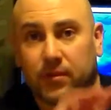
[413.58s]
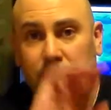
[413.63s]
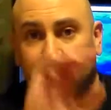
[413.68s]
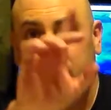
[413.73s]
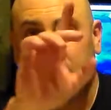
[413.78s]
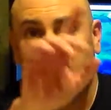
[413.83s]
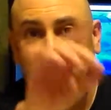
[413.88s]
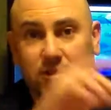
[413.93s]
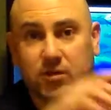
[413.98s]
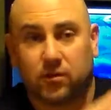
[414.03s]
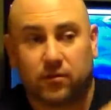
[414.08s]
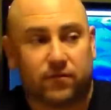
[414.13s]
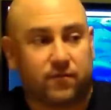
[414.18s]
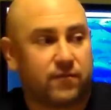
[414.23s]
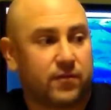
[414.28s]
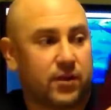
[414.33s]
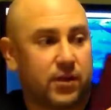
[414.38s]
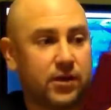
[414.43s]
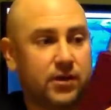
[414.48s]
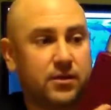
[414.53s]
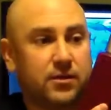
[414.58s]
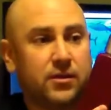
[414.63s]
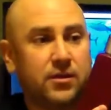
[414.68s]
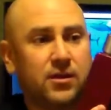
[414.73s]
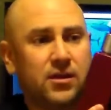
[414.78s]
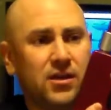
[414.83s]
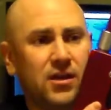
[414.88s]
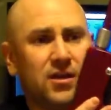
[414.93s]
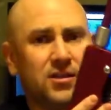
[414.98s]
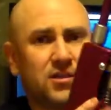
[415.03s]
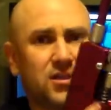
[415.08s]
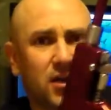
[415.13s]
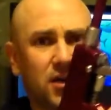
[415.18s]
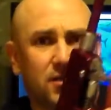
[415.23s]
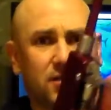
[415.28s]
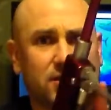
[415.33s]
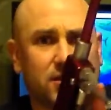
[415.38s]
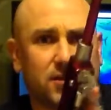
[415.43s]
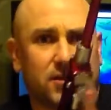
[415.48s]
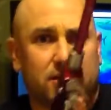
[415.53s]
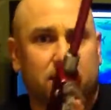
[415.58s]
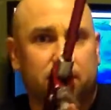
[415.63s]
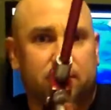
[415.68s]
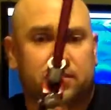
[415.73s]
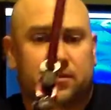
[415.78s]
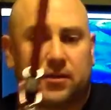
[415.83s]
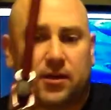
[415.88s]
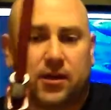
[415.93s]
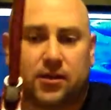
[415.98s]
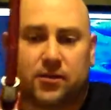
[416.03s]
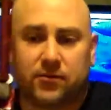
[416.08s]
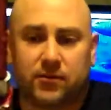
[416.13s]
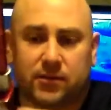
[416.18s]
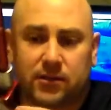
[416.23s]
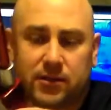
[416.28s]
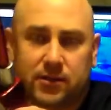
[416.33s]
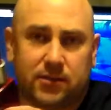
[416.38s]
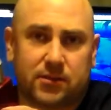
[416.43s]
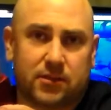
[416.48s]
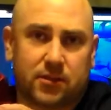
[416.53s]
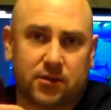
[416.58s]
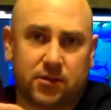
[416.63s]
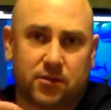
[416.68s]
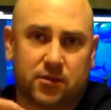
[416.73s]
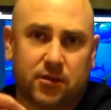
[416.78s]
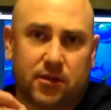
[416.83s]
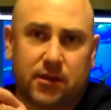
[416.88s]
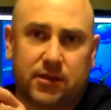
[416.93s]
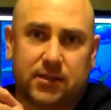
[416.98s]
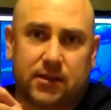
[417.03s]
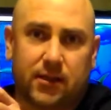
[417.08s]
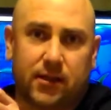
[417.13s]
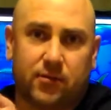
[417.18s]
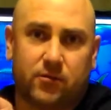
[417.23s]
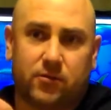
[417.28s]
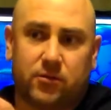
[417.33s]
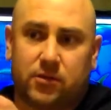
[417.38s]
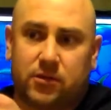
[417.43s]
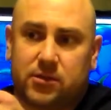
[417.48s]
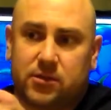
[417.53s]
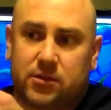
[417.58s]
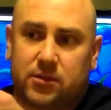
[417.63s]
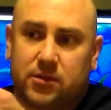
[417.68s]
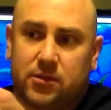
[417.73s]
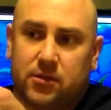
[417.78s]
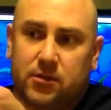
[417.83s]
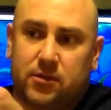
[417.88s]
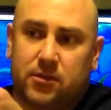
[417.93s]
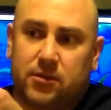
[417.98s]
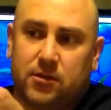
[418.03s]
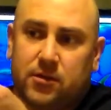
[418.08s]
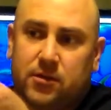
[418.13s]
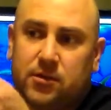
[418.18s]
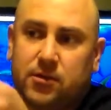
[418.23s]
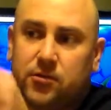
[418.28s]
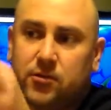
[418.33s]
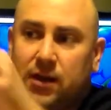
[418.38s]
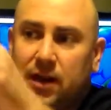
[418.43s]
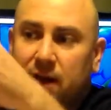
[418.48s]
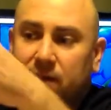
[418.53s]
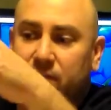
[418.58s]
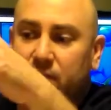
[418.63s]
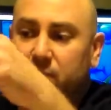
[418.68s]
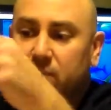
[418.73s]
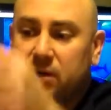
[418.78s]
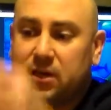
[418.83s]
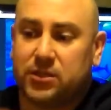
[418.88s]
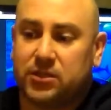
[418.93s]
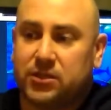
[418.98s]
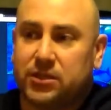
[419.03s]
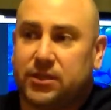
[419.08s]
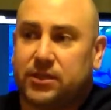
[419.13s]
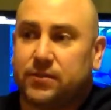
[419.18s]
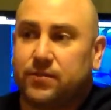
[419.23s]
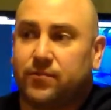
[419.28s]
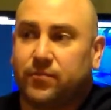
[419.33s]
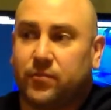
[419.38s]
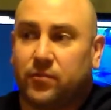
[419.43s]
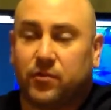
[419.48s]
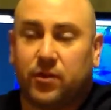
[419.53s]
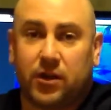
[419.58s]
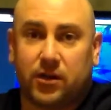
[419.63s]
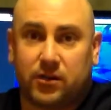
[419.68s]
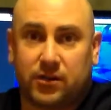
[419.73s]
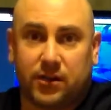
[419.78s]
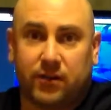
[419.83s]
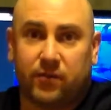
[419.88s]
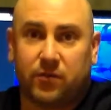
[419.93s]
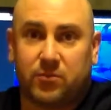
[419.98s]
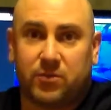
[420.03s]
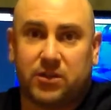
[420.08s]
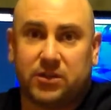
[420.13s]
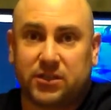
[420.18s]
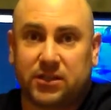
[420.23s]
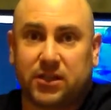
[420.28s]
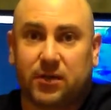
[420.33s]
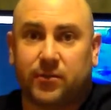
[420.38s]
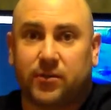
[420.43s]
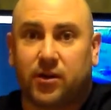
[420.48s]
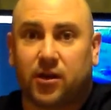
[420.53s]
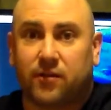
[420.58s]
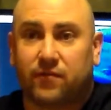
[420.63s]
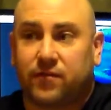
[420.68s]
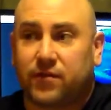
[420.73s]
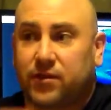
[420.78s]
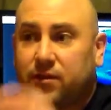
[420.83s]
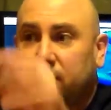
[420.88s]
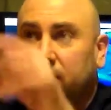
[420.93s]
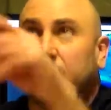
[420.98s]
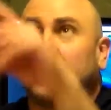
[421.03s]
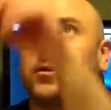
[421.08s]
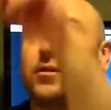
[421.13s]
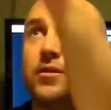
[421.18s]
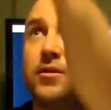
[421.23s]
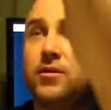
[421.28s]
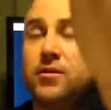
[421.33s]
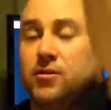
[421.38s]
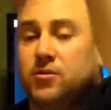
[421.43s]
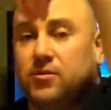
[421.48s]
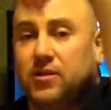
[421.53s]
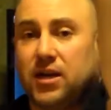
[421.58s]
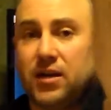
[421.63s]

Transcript: she's going flying. It's got the line release. I'll show you guys how that works. You would have a bungee, right? You have a bungee coming off here. You'd